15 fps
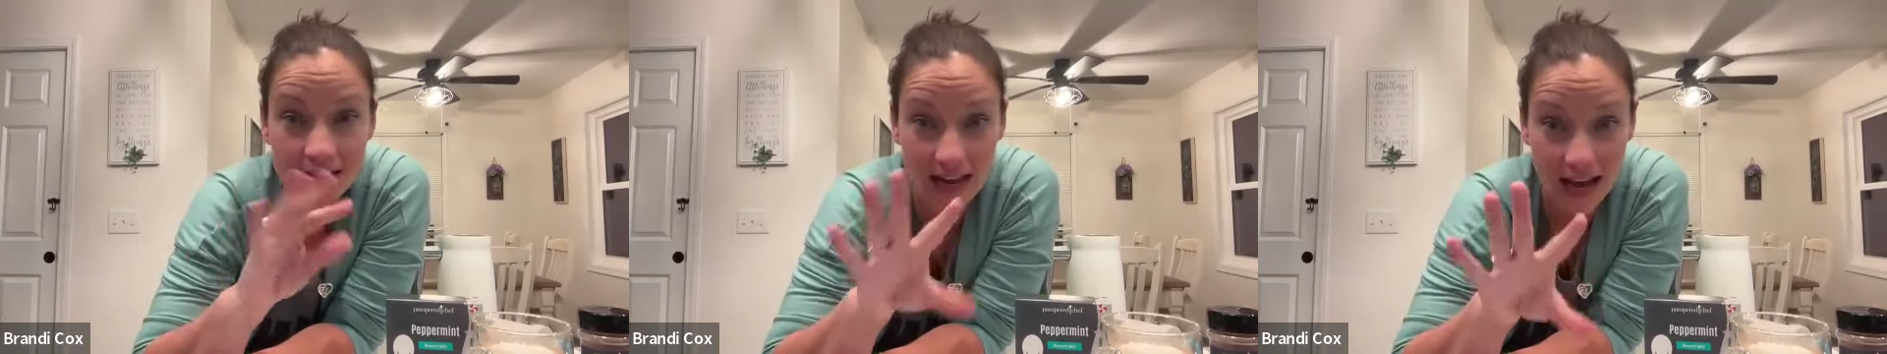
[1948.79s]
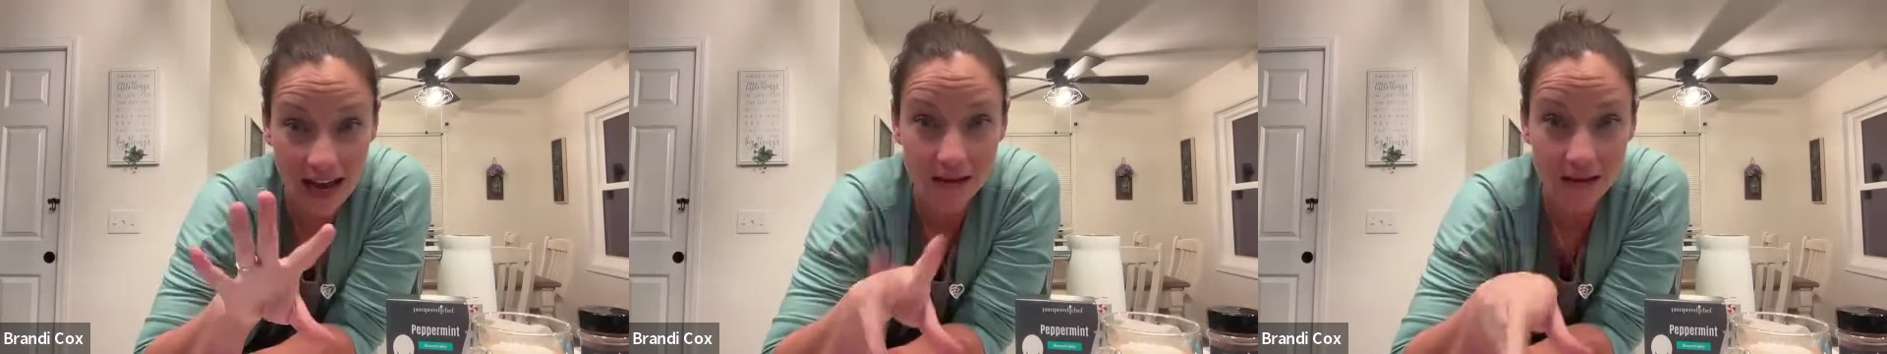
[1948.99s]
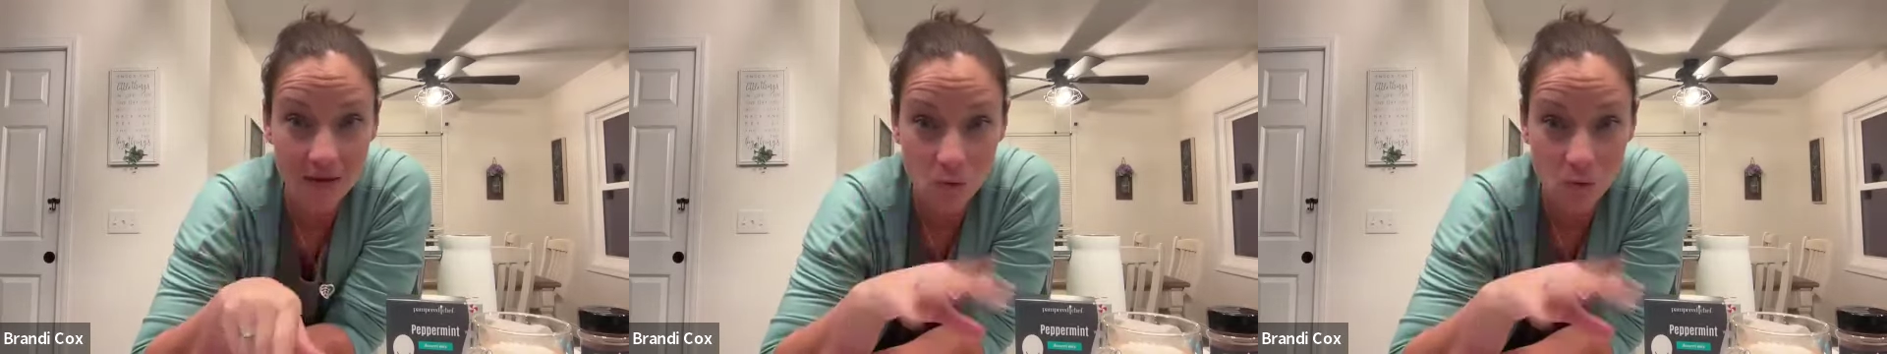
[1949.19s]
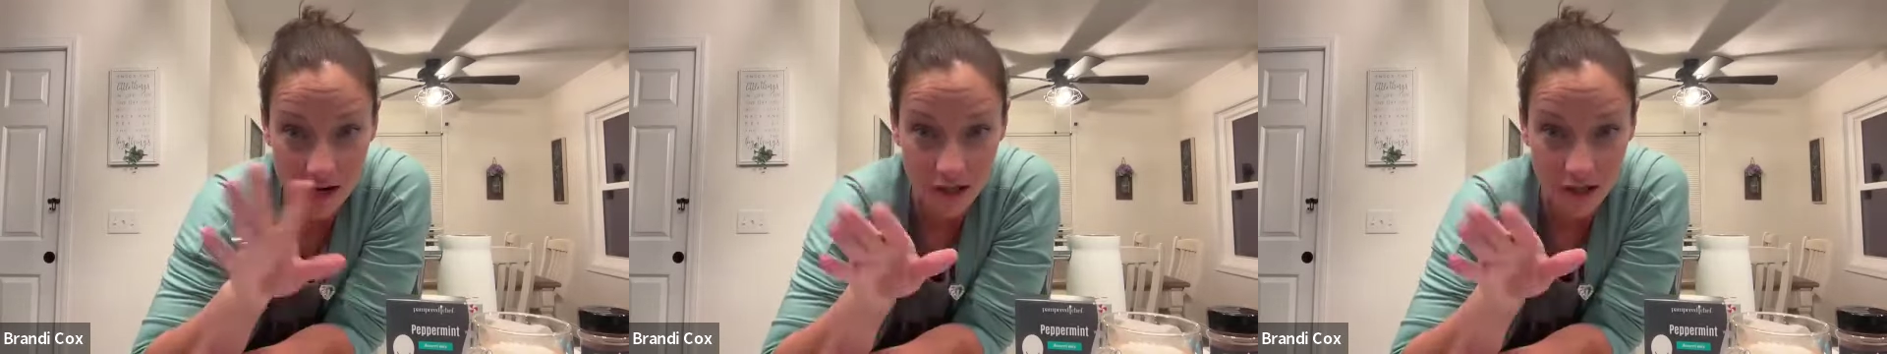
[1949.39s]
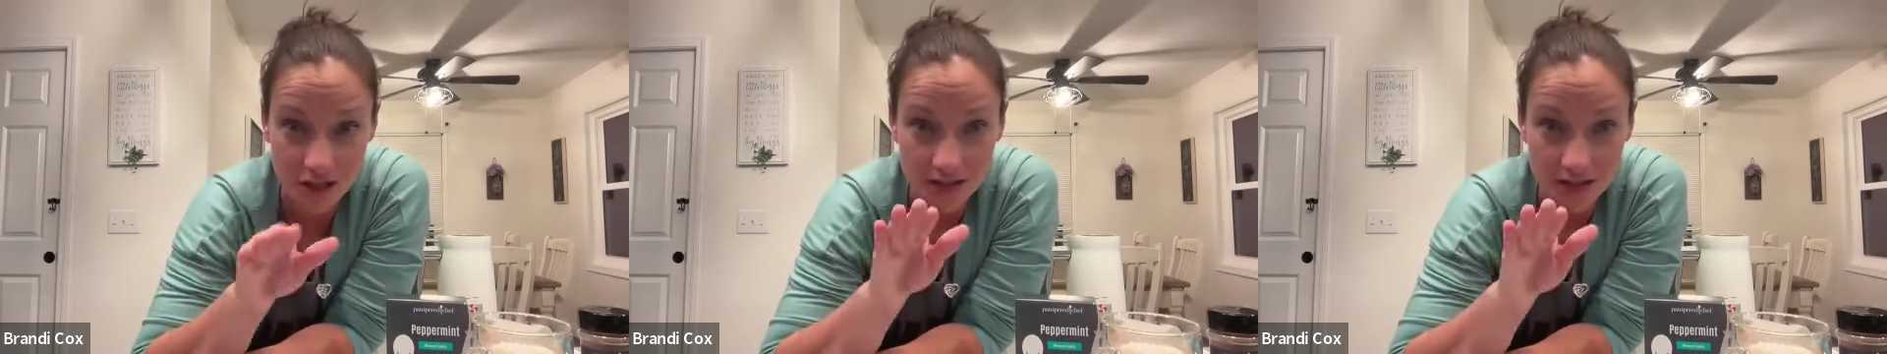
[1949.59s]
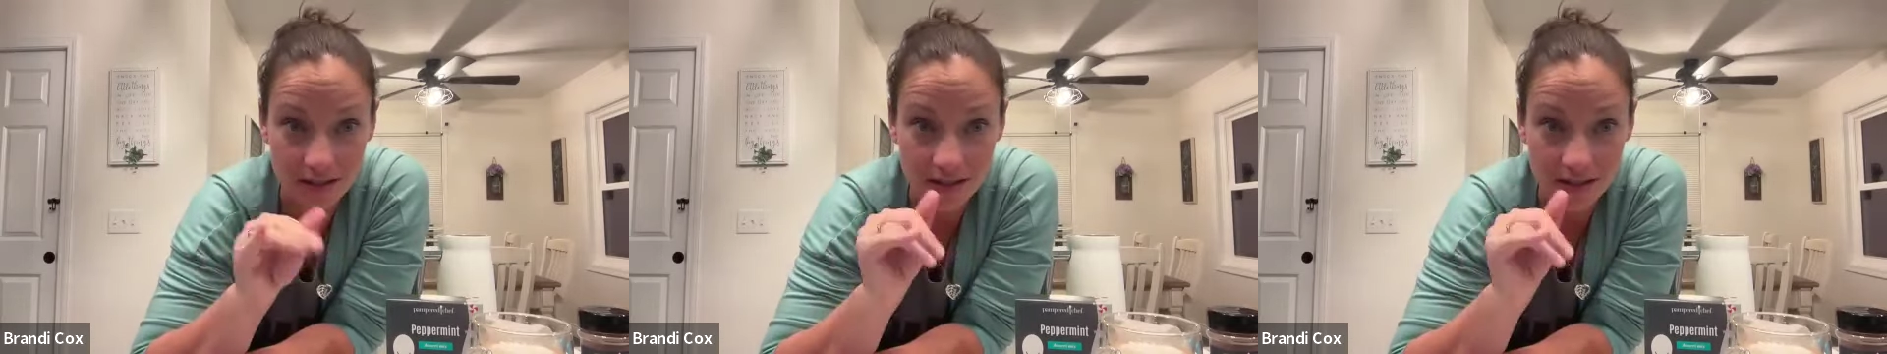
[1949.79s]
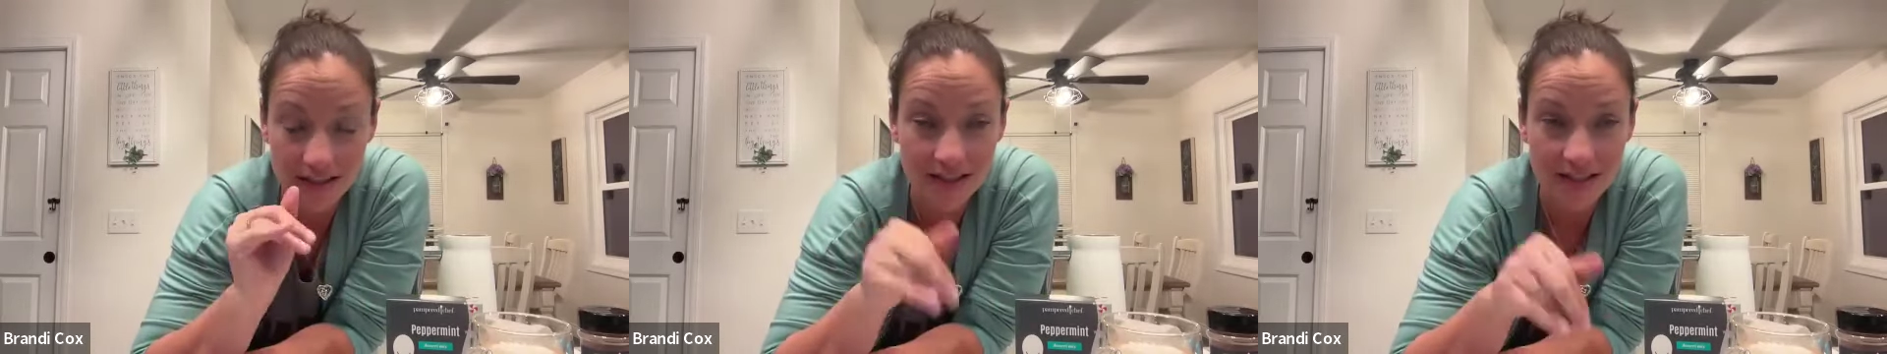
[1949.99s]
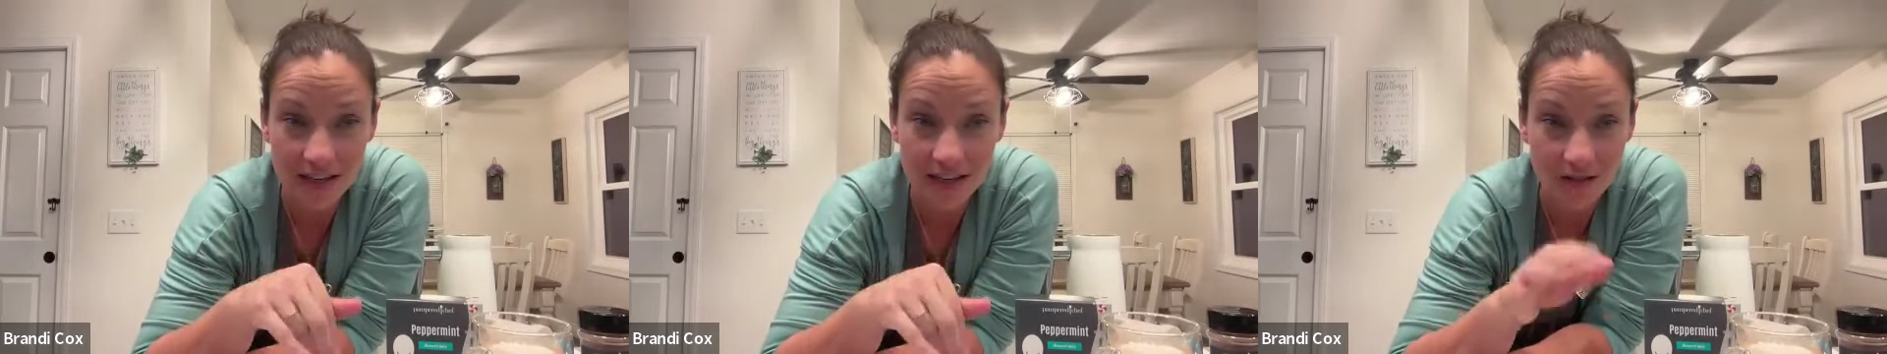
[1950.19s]
10 wedges
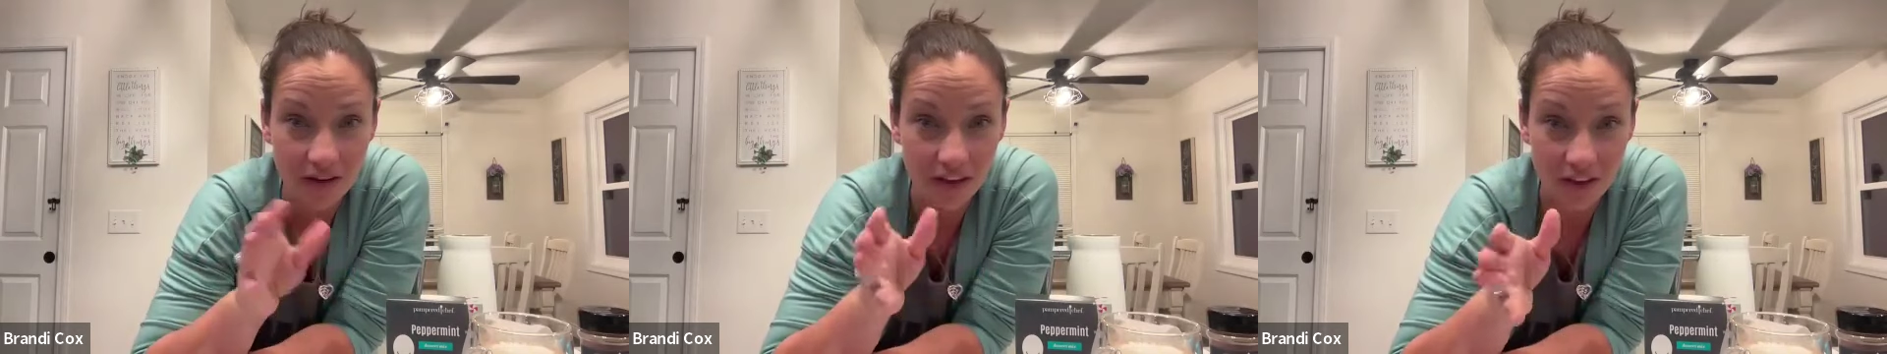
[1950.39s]
instead of,